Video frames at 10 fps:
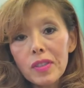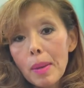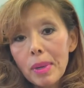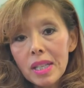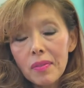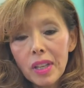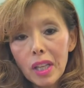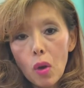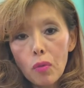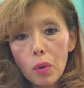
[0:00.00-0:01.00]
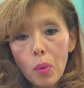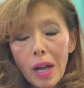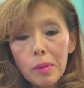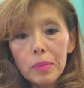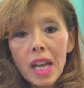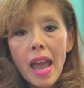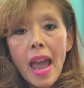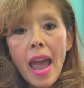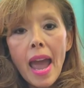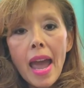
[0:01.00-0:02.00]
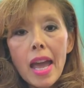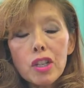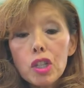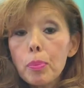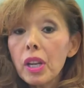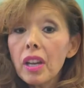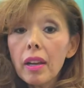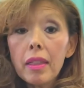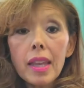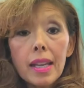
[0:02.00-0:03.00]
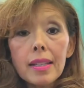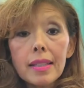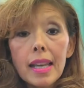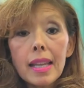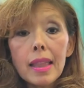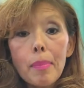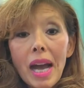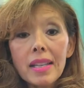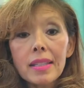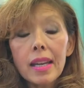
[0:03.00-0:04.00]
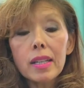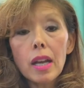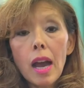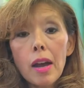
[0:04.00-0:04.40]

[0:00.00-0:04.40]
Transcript: if somebody's feeling overwhelmed, and just putting things in the basket